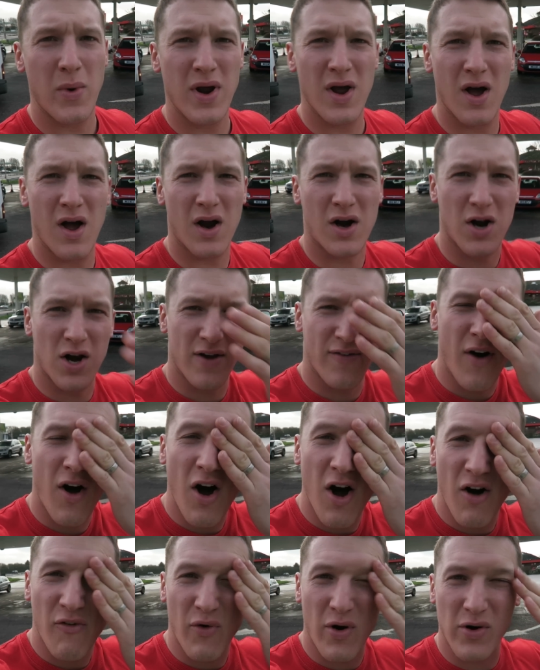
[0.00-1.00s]
we are kind of
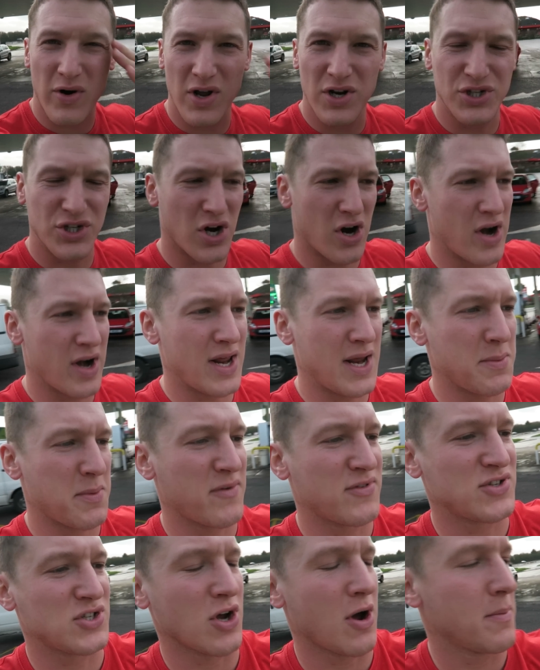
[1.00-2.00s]
halfway on our journey.
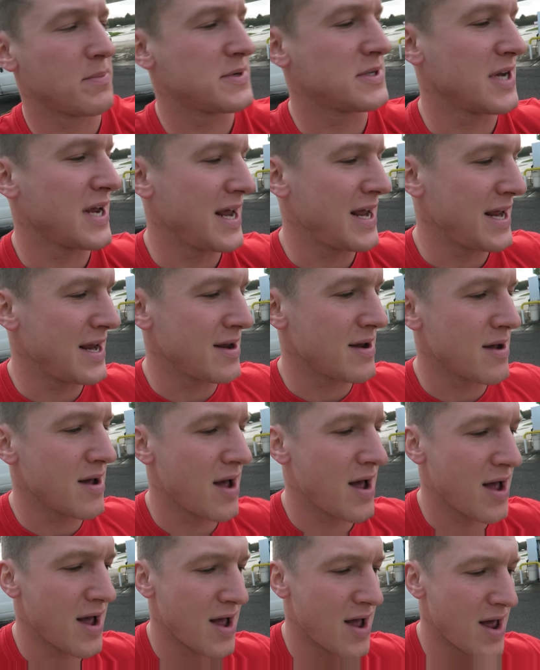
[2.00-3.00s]
We've stopped to eat
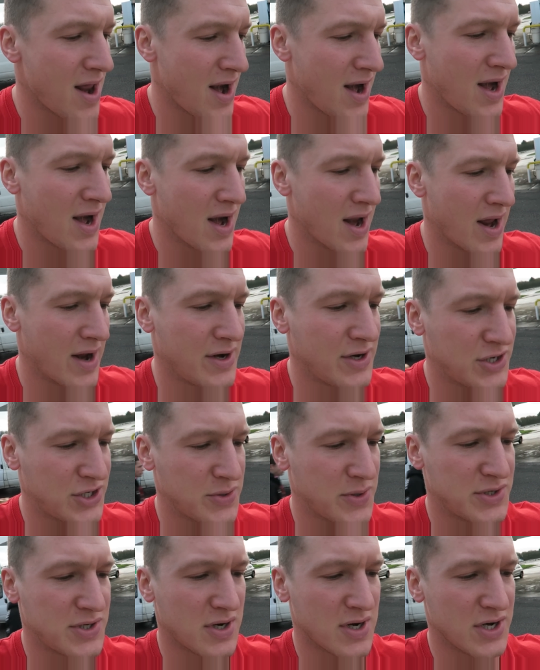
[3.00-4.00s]
lunch,
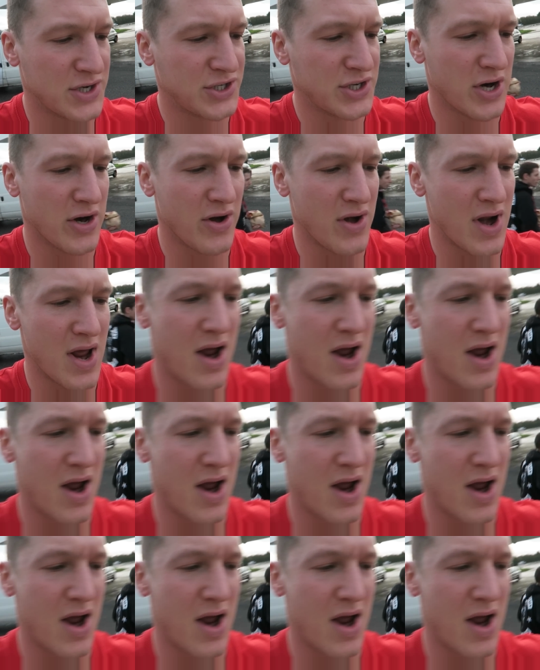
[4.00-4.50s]
which I'm going to show you